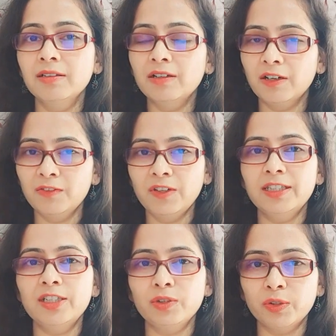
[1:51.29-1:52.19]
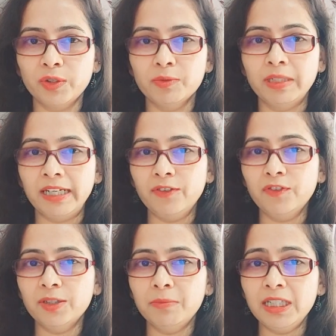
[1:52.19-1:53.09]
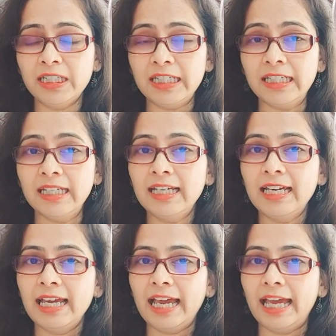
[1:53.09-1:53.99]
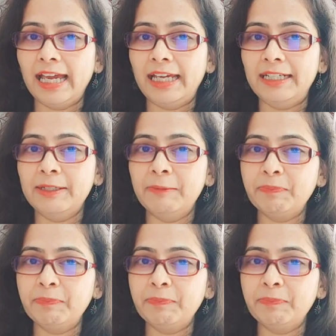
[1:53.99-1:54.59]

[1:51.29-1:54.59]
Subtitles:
convey that you are going to be late for the meeting, and